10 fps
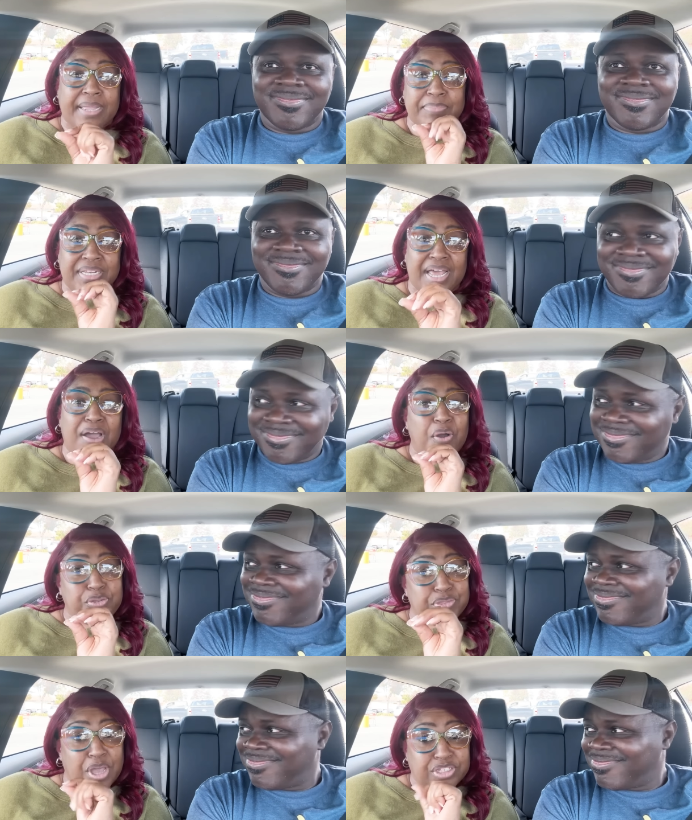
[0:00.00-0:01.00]
Speaker 1: and be like, oh, you
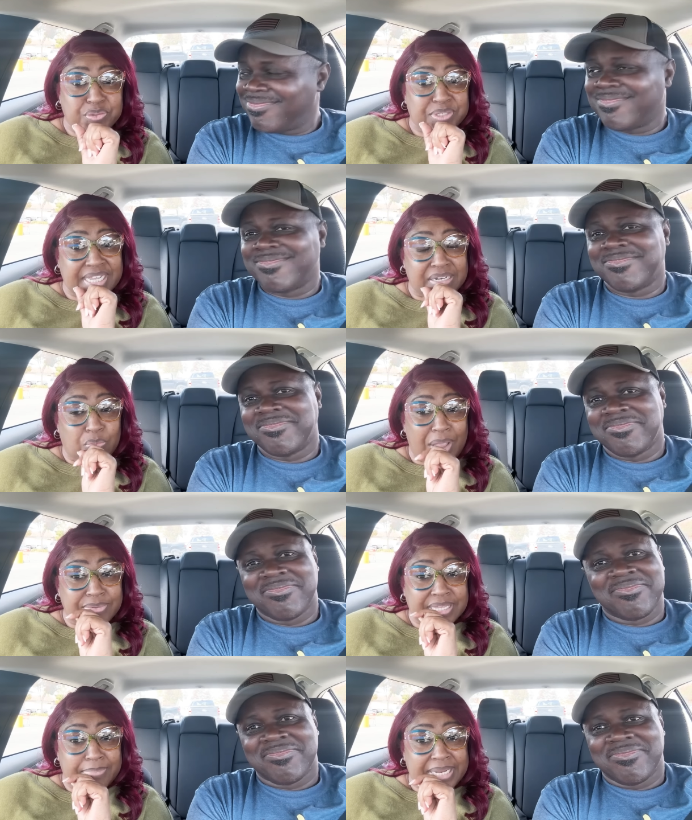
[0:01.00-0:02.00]
thought you was getting away with
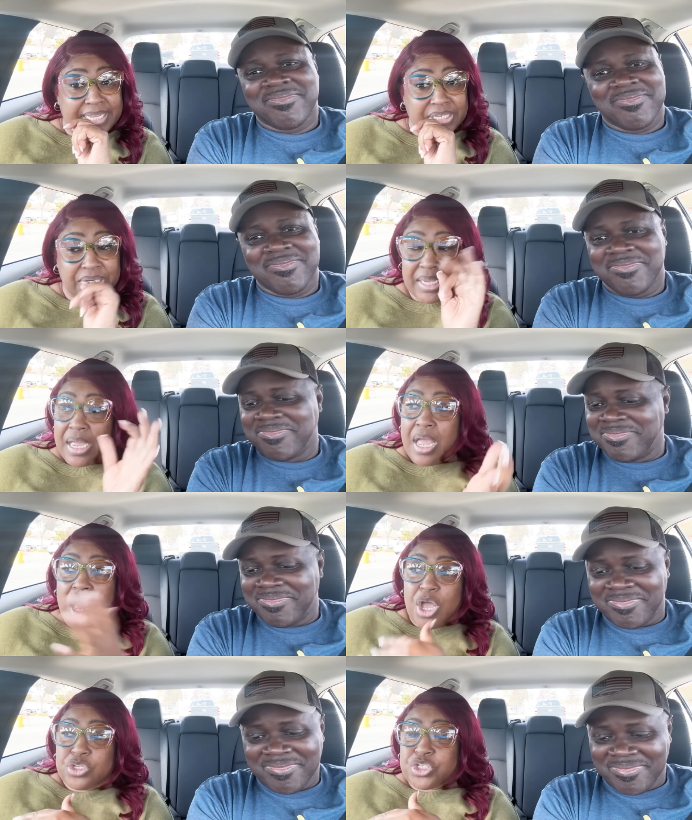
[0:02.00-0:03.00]
something, didn't you? Mm.
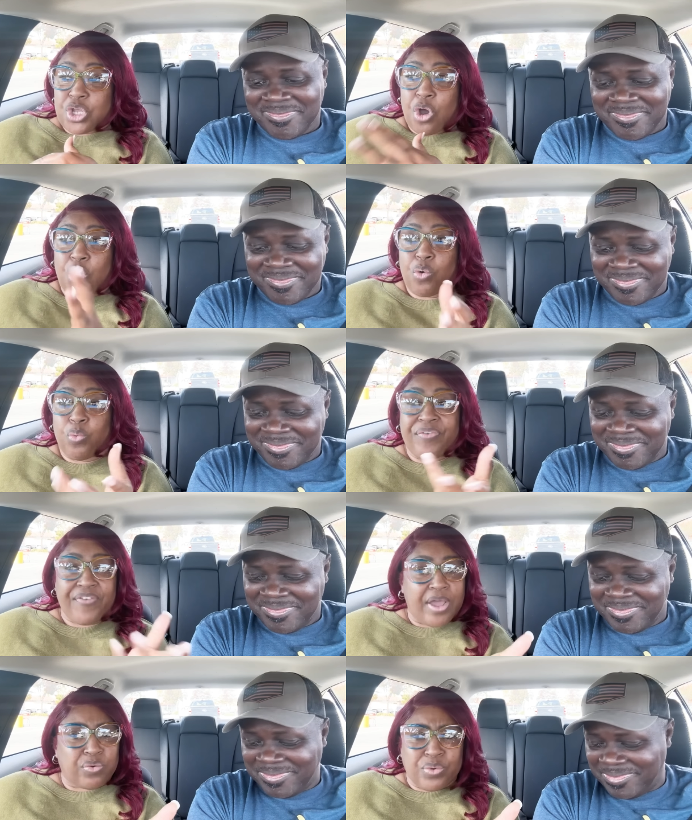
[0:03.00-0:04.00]
So we
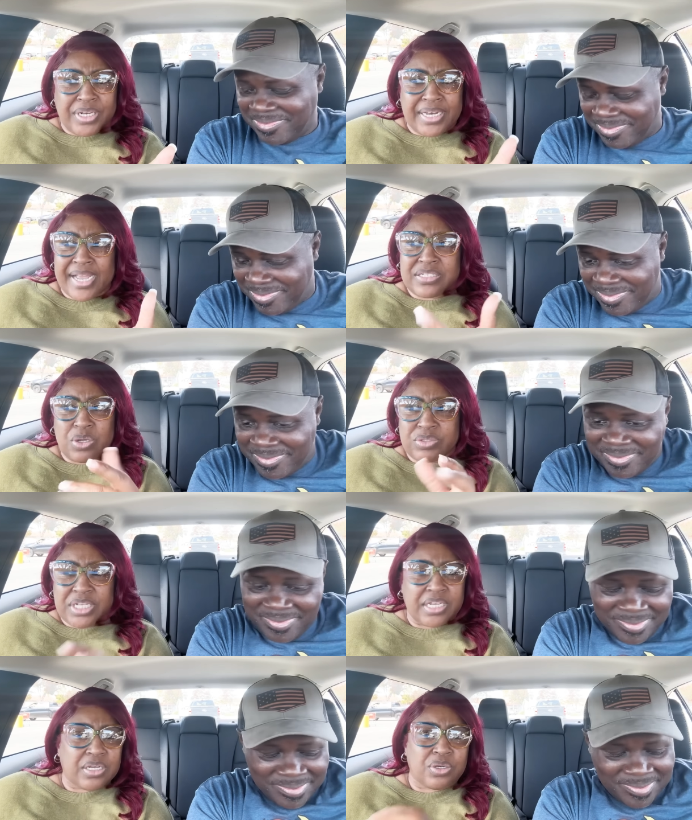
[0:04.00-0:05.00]
found a really nice
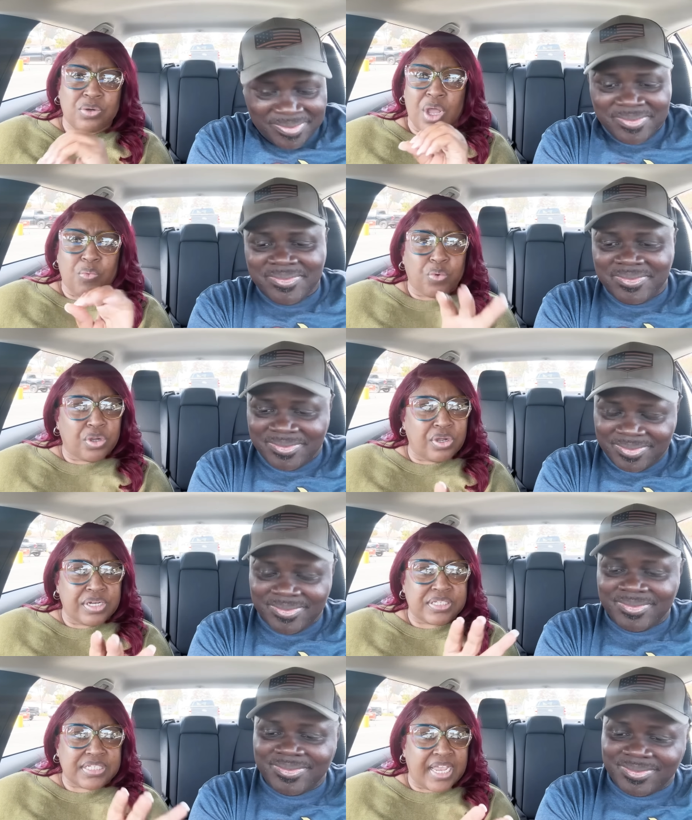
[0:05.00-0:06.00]
hotel and we're gonna
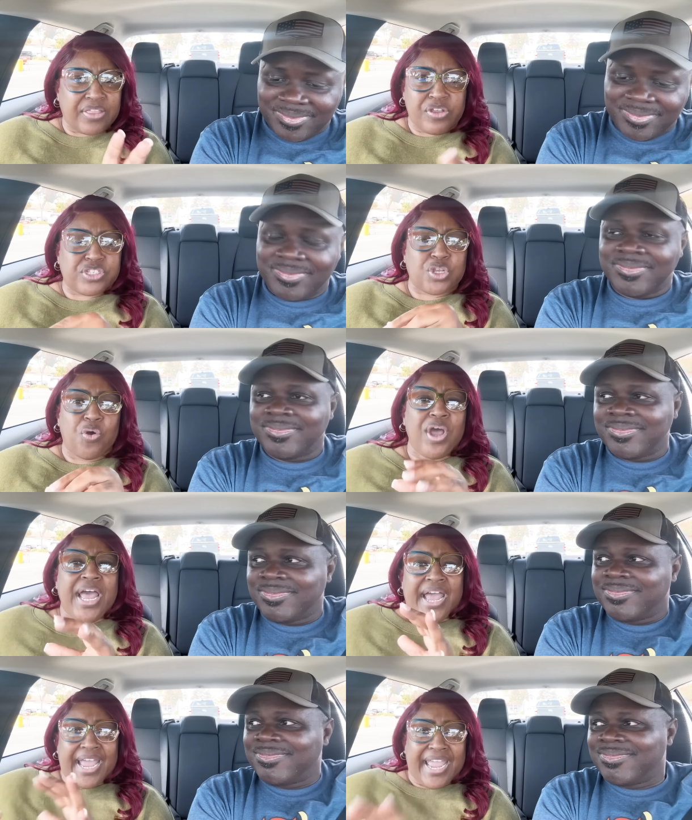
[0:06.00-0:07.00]
stay there. So
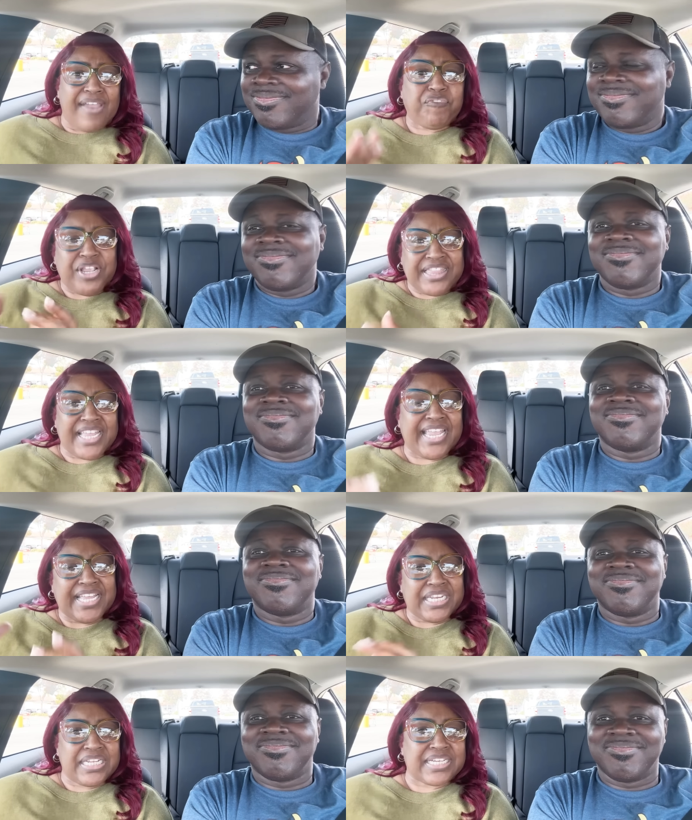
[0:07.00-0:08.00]

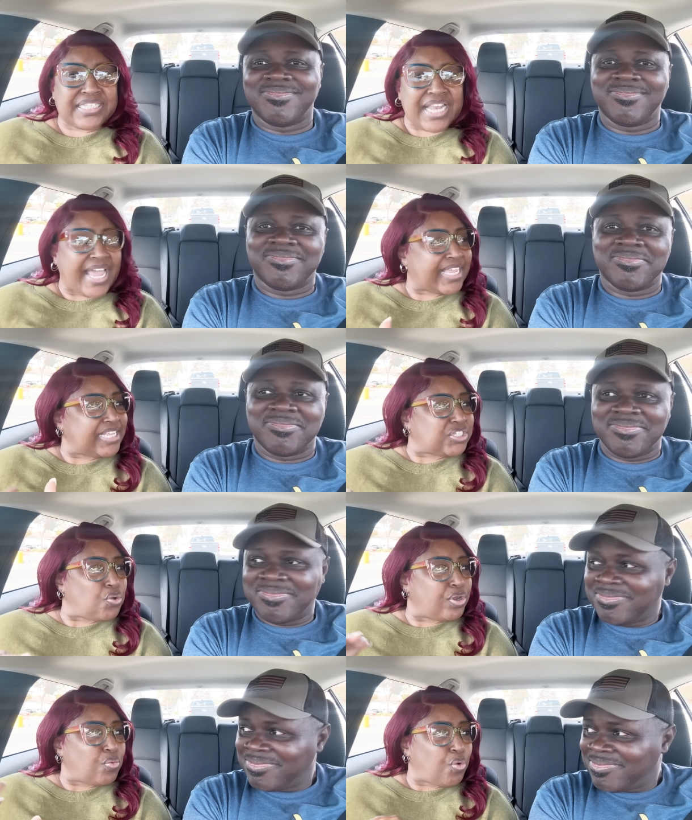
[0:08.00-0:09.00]
everything looks like it's
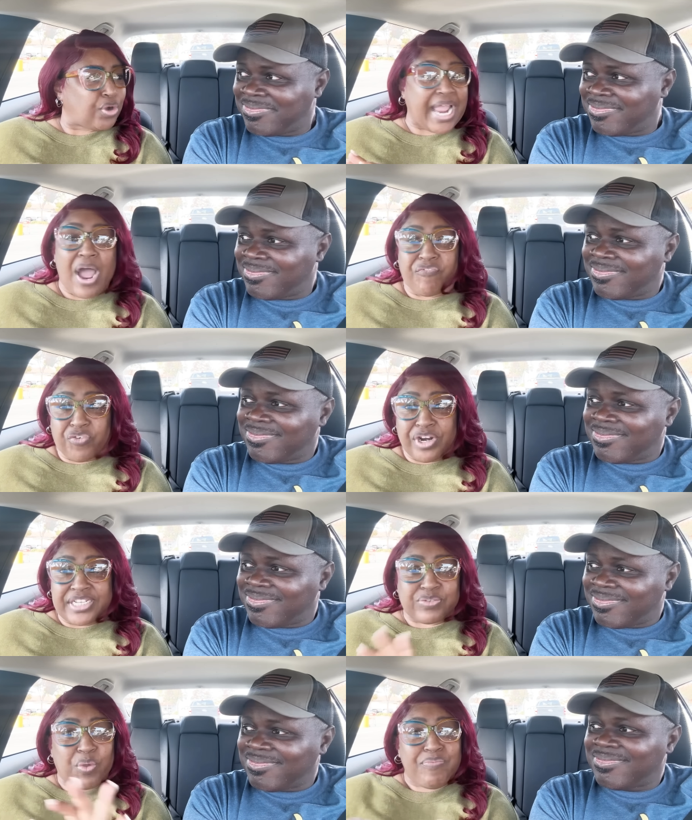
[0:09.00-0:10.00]
gonna work out for
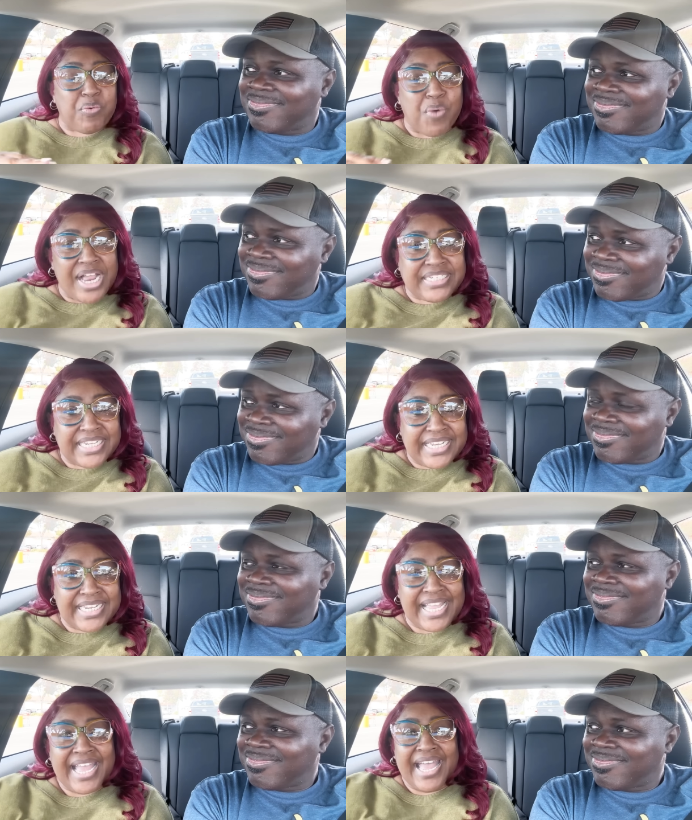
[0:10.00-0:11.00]
us. We've been
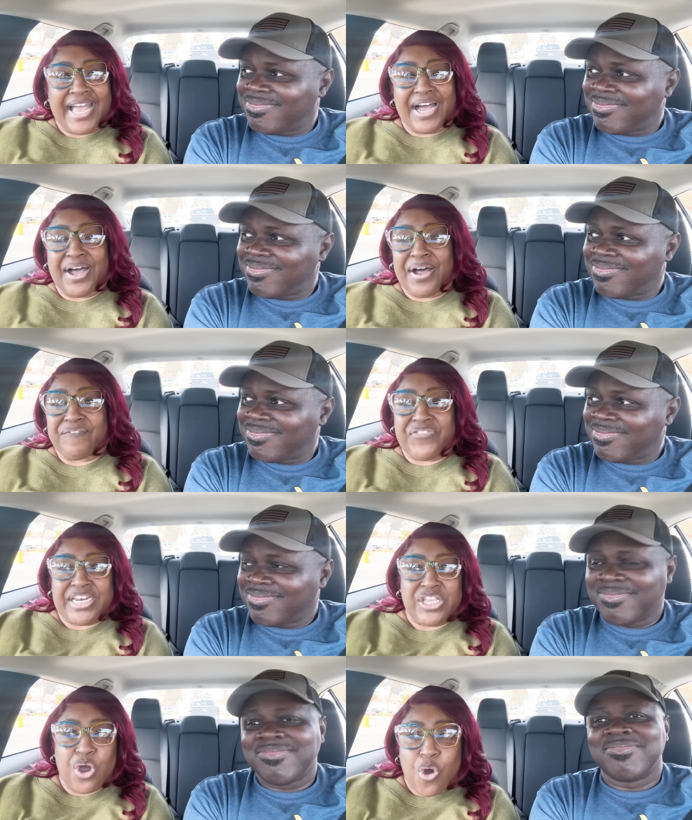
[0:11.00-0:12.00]
watching uh,
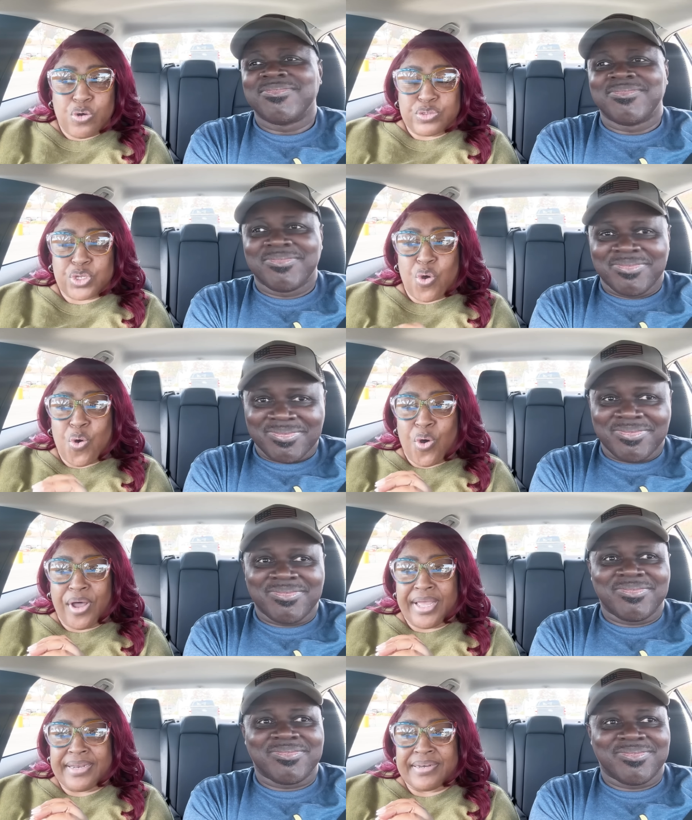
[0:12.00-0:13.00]
videos
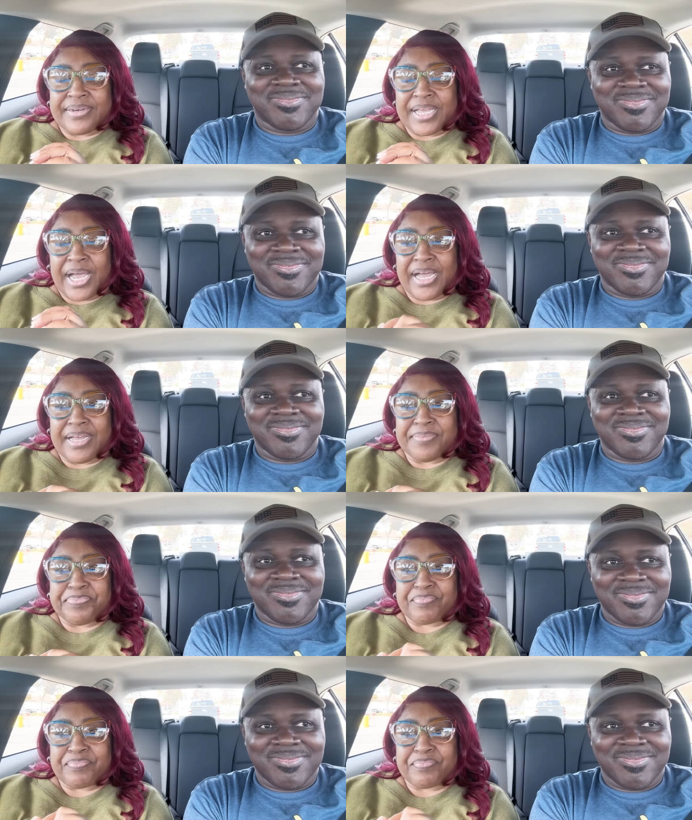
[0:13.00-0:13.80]
on um,